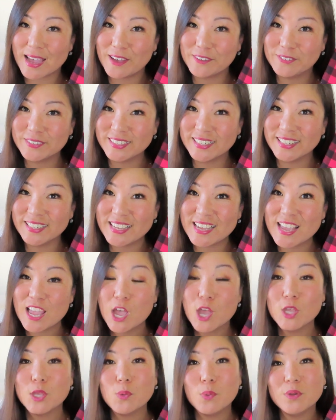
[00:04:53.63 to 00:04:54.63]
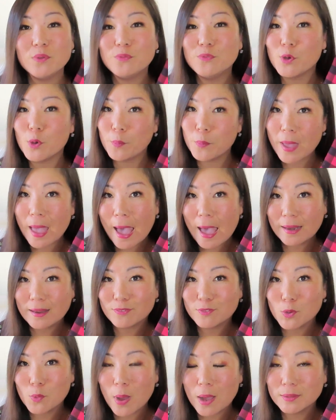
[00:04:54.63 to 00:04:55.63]
definitely, you wouldn't feel bad
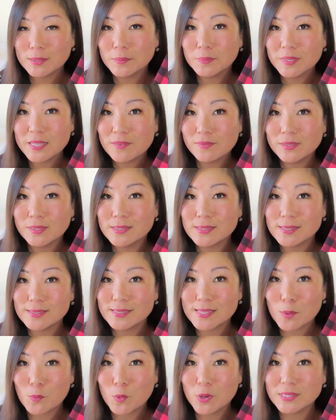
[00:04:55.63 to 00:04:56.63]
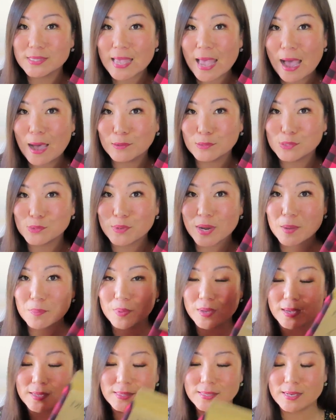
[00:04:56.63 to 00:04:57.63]
if you wound up leaving leaving this at someone's house, right?
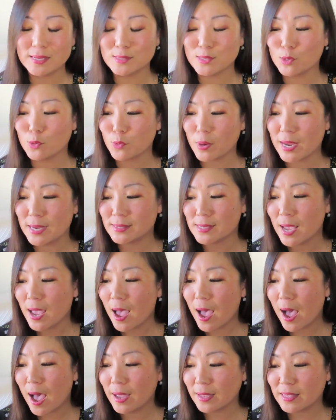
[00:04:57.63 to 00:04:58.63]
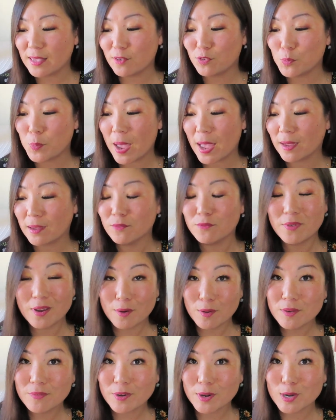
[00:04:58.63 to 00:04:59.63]
Because it is a great uh, gift bag and
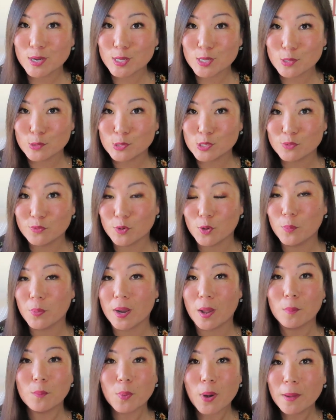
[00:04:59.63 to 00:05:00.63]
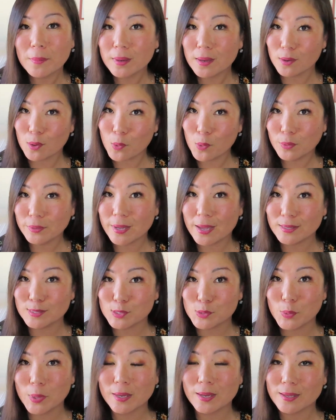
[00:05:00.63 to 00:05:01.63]
very, very useful, but I'm probably gonna hold on
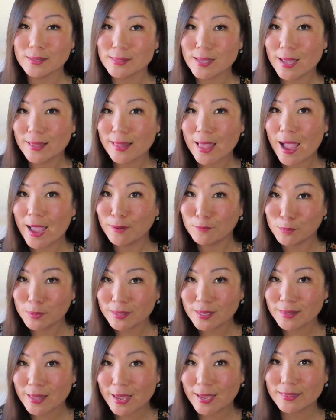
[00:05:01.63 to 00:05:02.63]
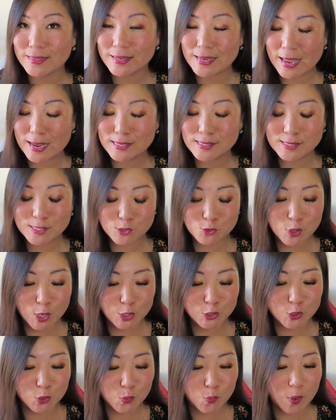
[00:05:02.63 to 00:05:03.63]
to it because I, I really like the nice
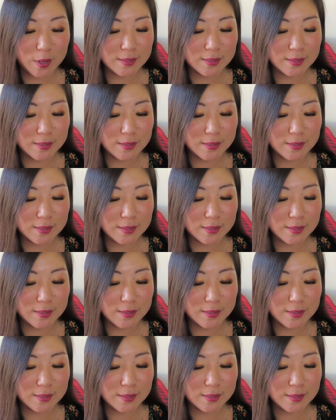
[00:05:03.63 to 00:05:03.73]
structured